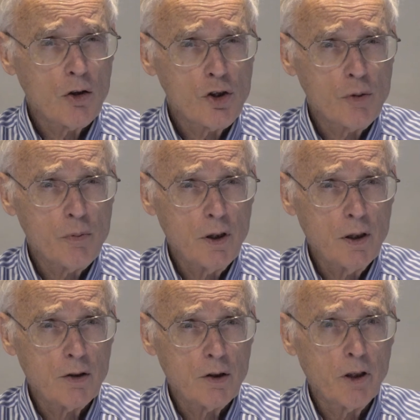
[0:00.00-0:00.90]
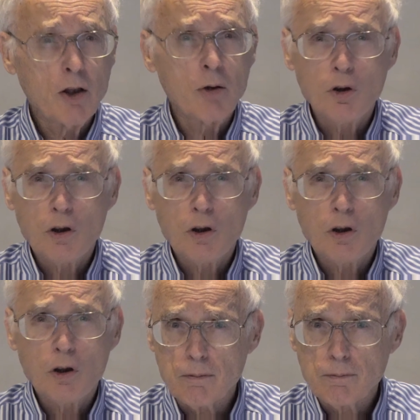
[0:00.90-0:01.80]
energy to be
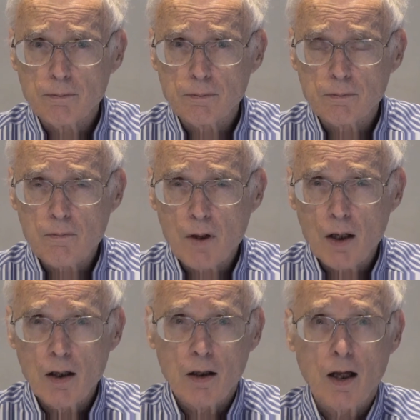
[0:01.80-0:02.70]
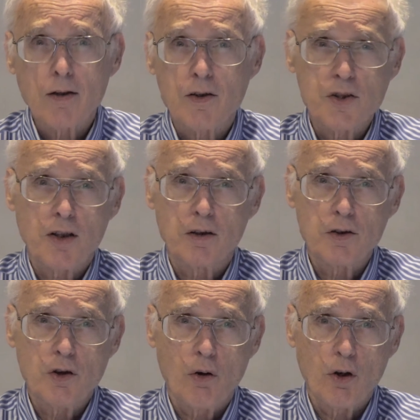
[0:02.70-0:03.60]
communicated, like the
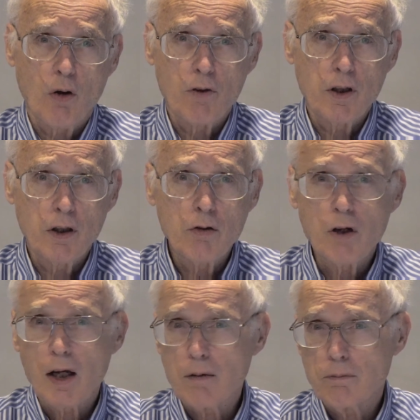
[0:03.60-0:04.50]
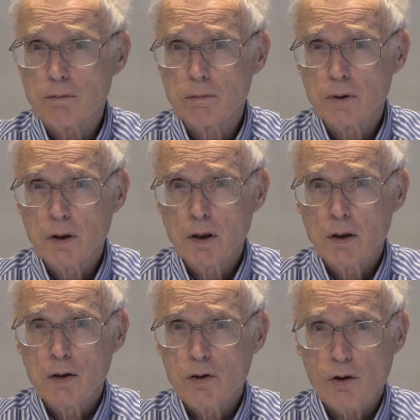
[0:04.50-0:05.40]
signals going over the internet
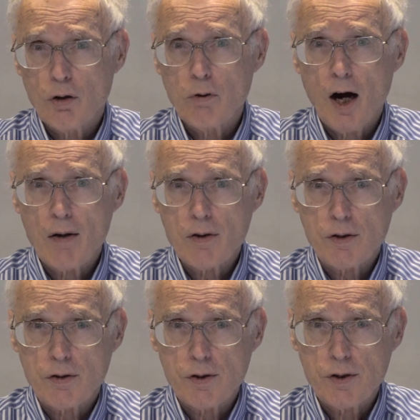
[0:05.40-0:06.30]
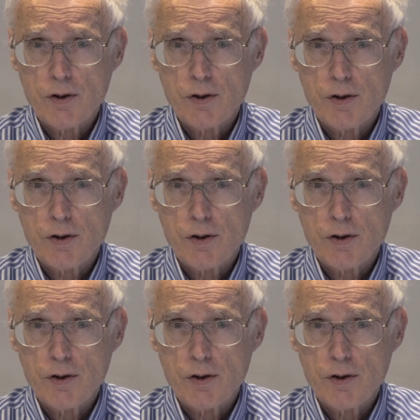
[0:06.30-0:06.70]
to your browsers.